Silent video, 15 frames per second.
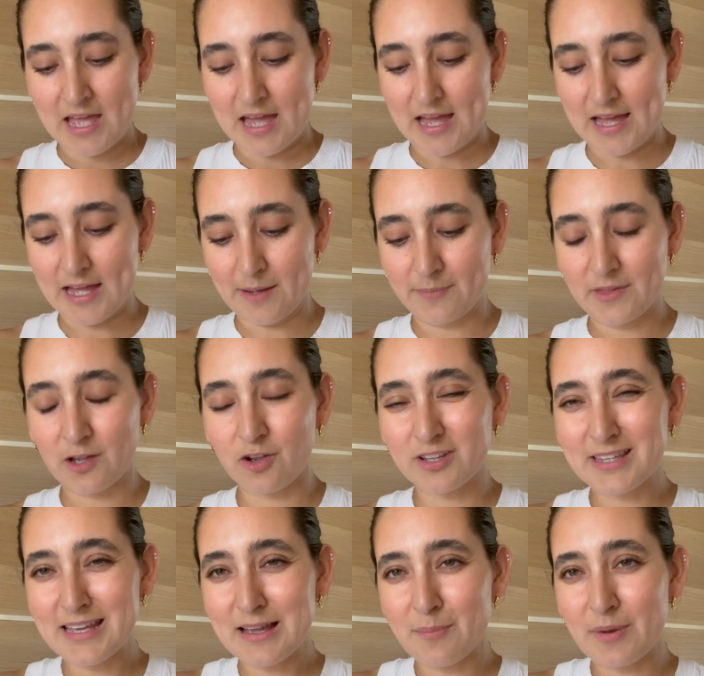The good
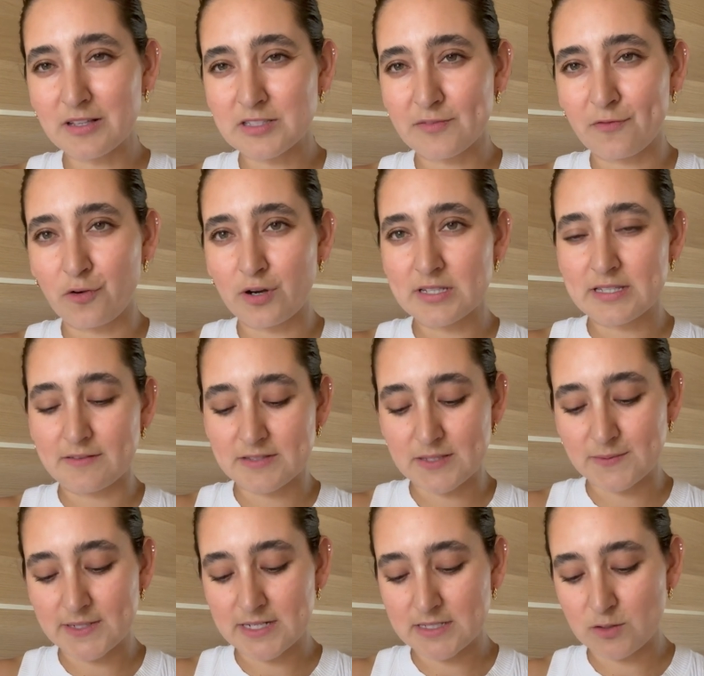thing about Sephora is that if
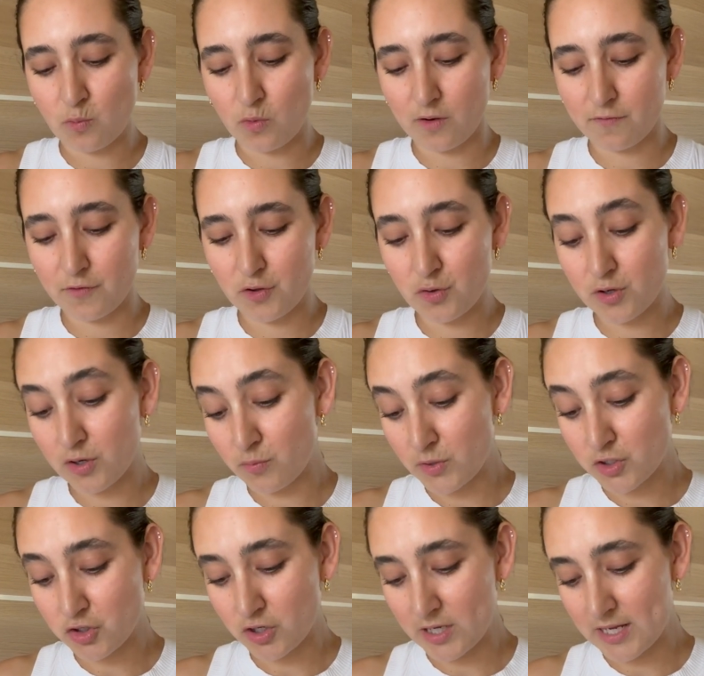something doesn't work for you, you can
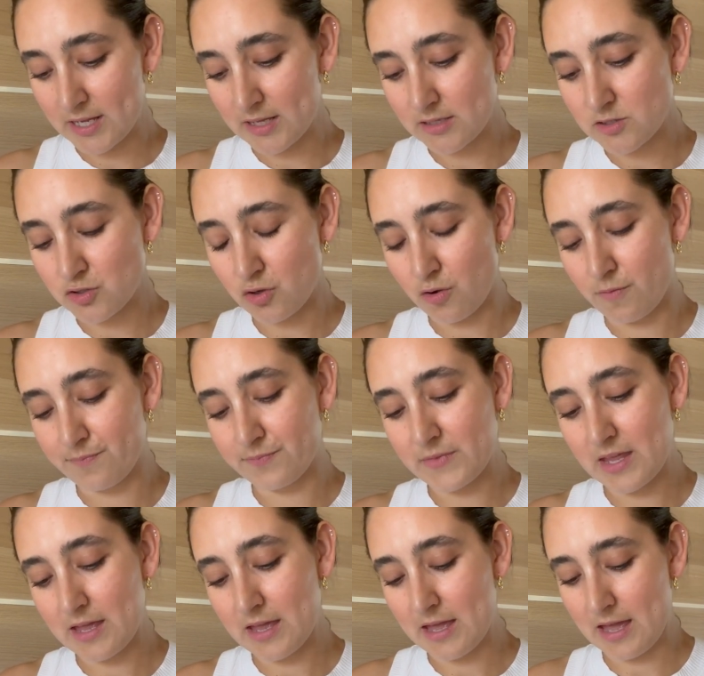return it. So
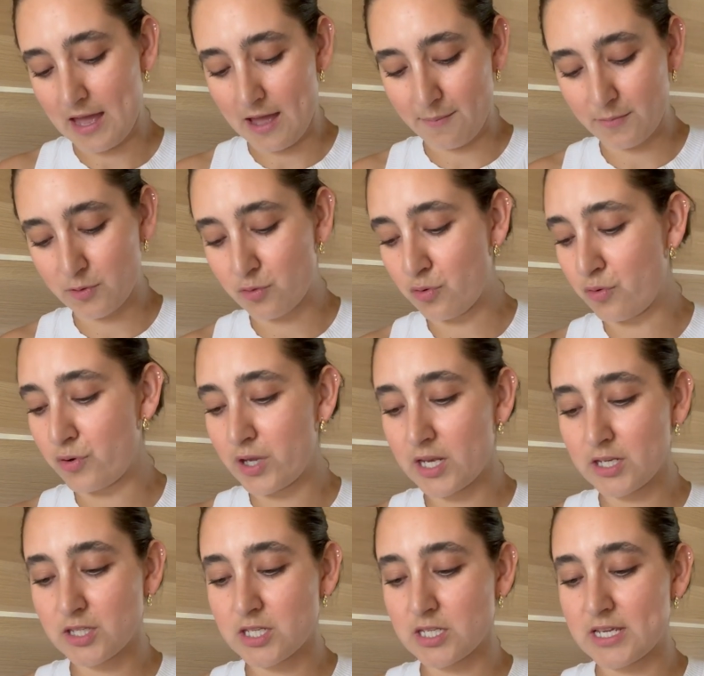I'm
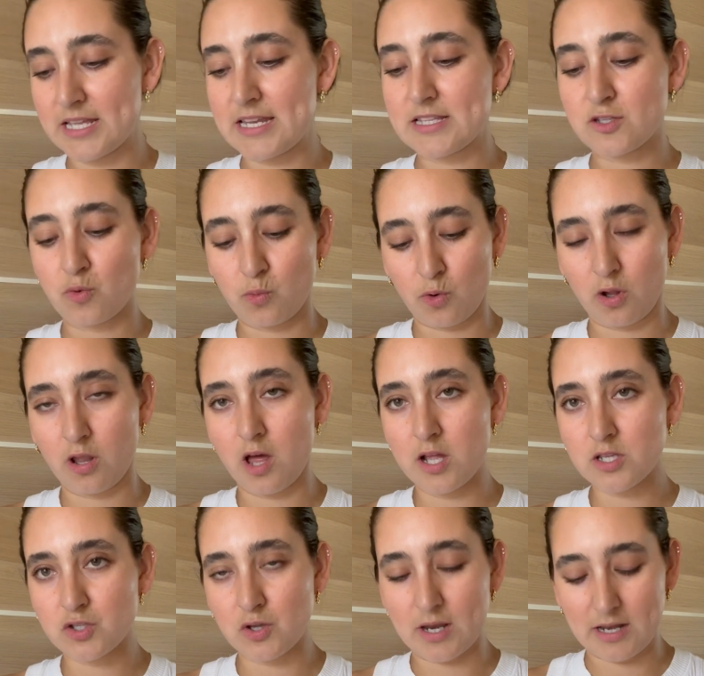going to, and it's a
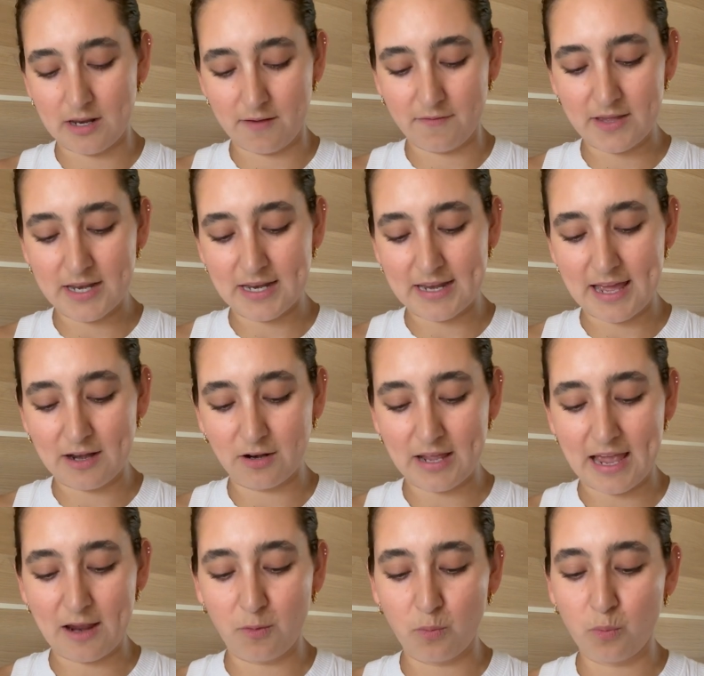roll-on, so I love it. And
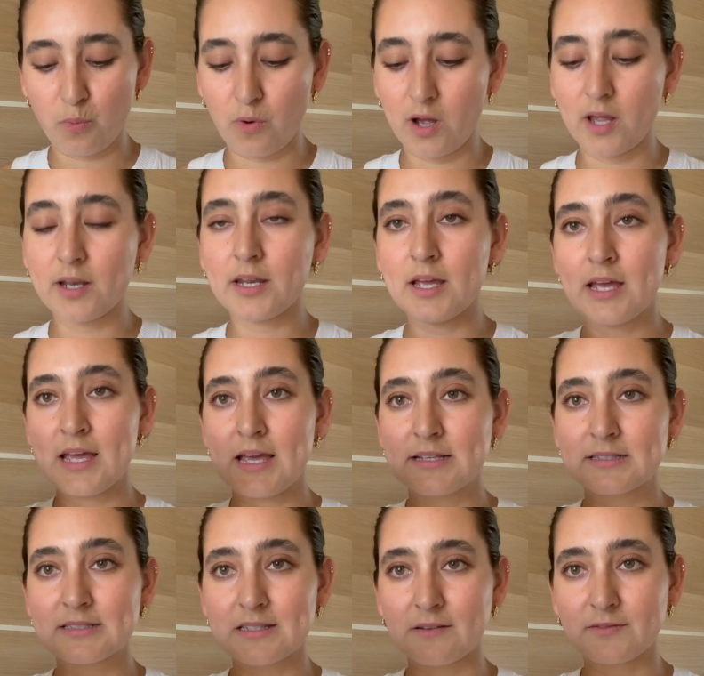I want
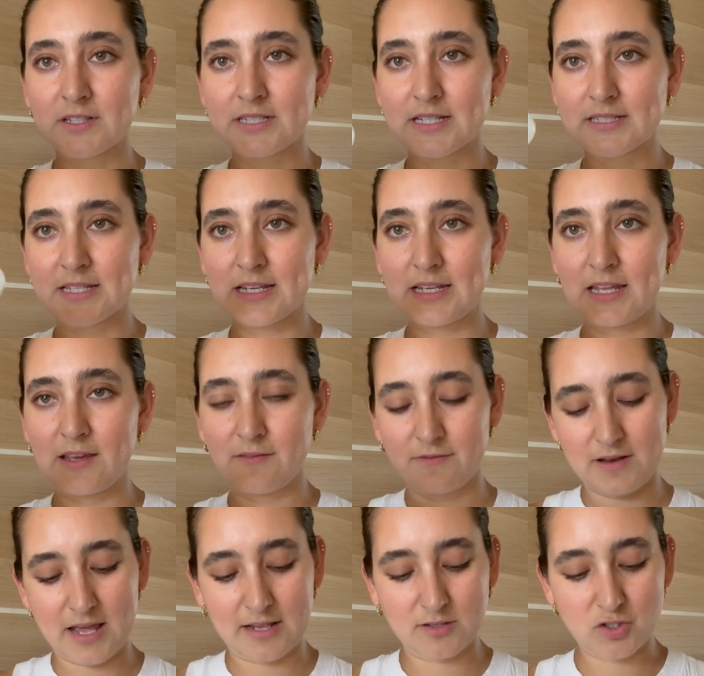stuff that doesn't leave
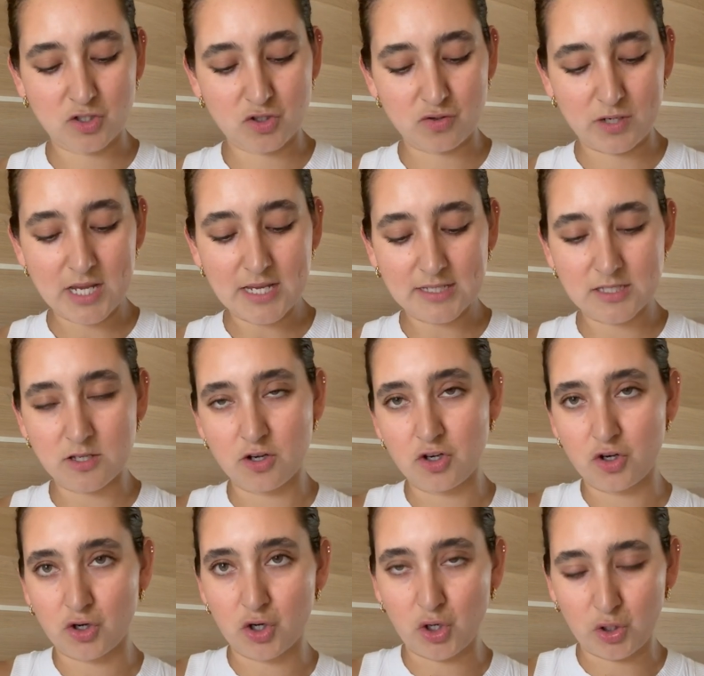like streaks on
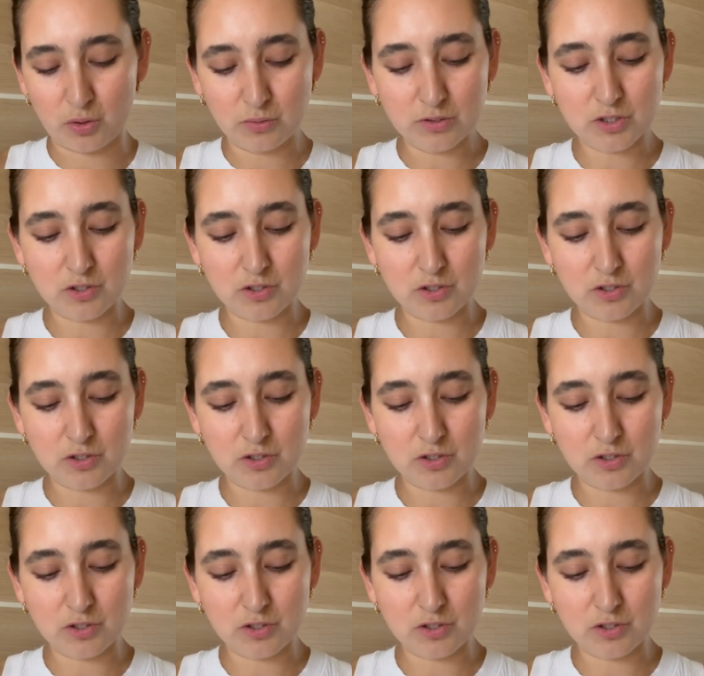your clothes.